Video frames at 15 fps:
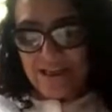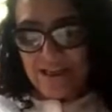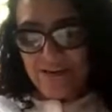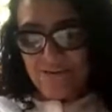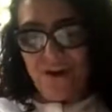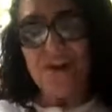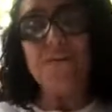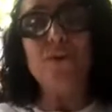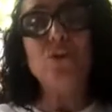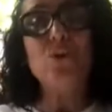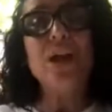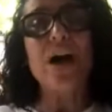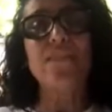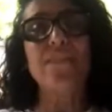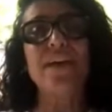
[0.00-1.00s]
why were you
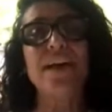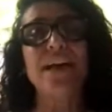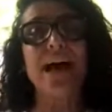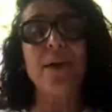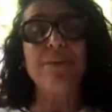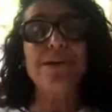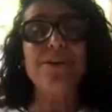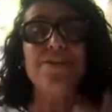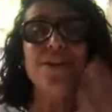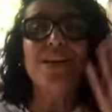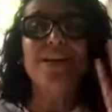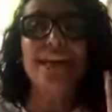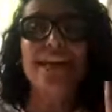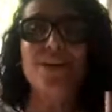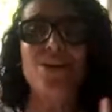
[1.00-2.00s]
laughing? I mean,
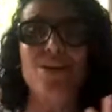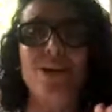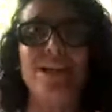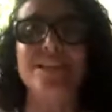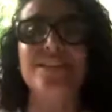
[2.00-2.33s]
ridiculous.